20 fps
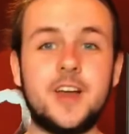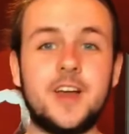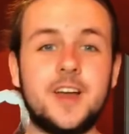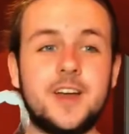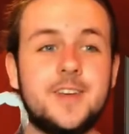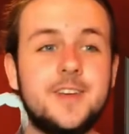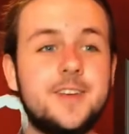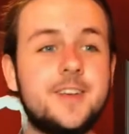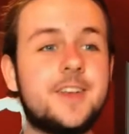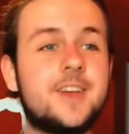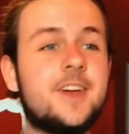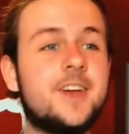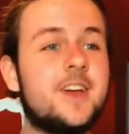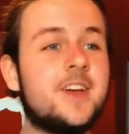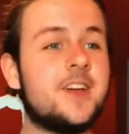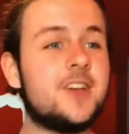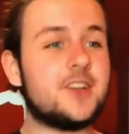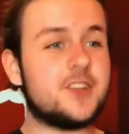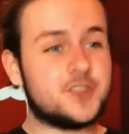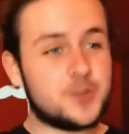and
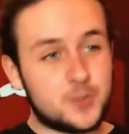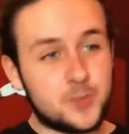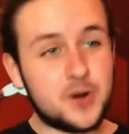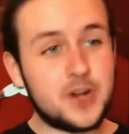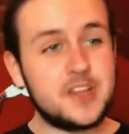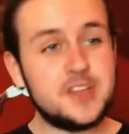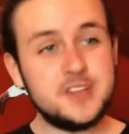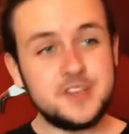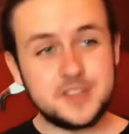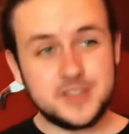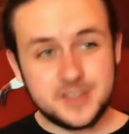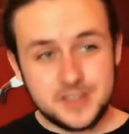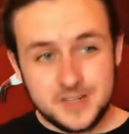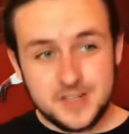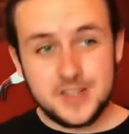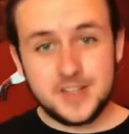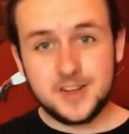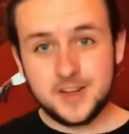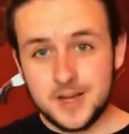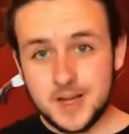
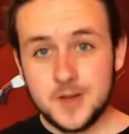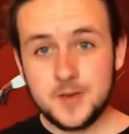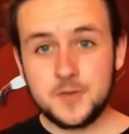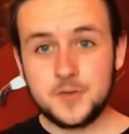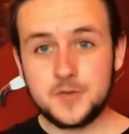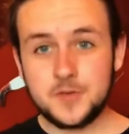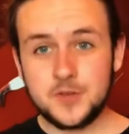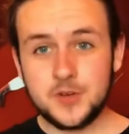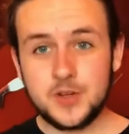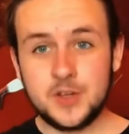surprisingly enough,